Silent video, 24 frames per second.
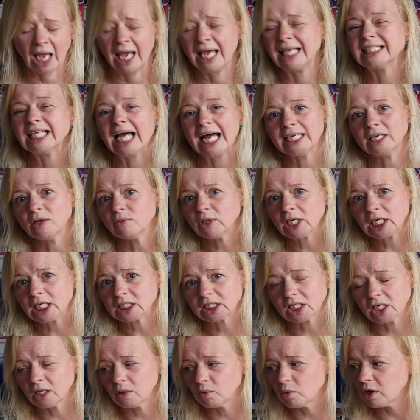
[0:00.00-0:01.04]
I don't think it's
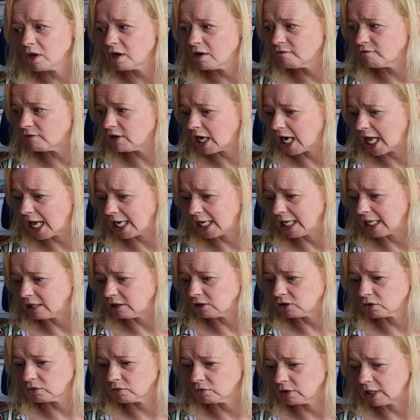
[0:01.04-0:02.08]
going to work for like
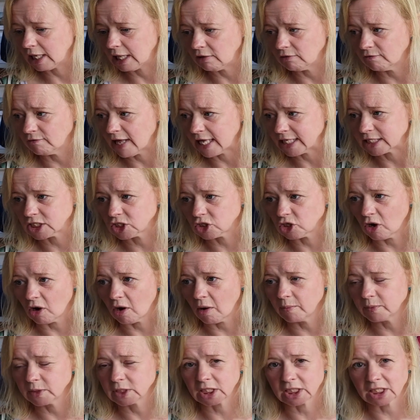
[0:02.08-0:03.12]
little vest
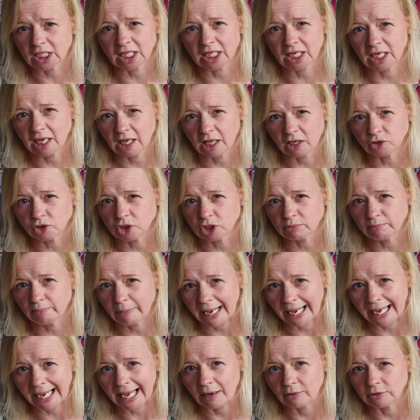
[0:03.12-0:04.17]
tops, because I think it'll just
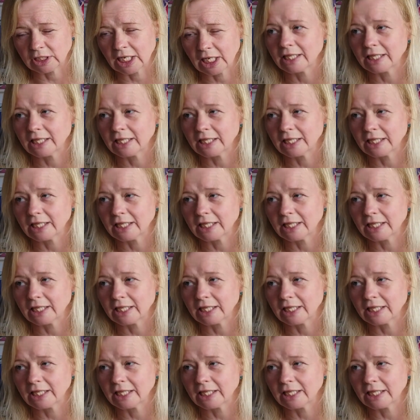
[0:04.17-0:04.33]
bag out.